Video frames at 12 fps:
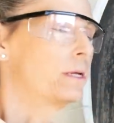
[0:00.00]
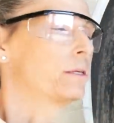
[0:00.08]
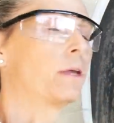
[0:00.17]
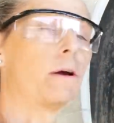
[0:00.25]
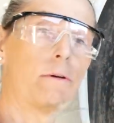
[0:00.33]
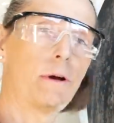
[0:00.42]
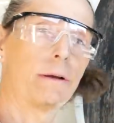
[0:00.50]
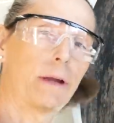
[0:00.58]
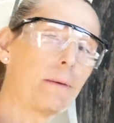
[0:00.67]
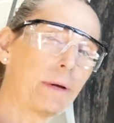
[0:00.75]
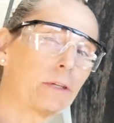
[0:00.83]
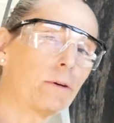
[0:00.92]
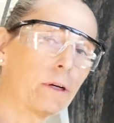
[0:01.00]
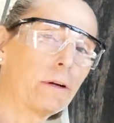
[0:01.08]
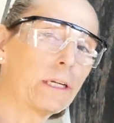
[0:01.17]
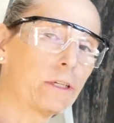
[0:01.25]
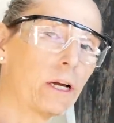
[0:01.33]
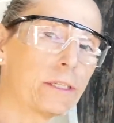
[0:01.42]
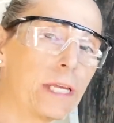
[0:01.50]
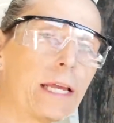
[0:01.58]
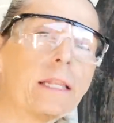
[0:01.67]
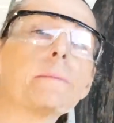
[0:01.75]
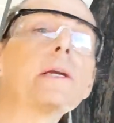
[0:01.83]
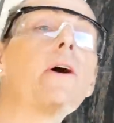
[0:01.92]
So I've got my torque wrench all set.
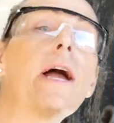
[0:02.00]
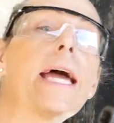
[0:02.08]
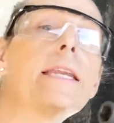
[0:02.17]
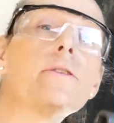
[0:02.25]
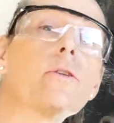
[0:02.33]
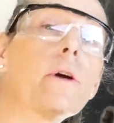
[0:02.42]
Let me go ahead and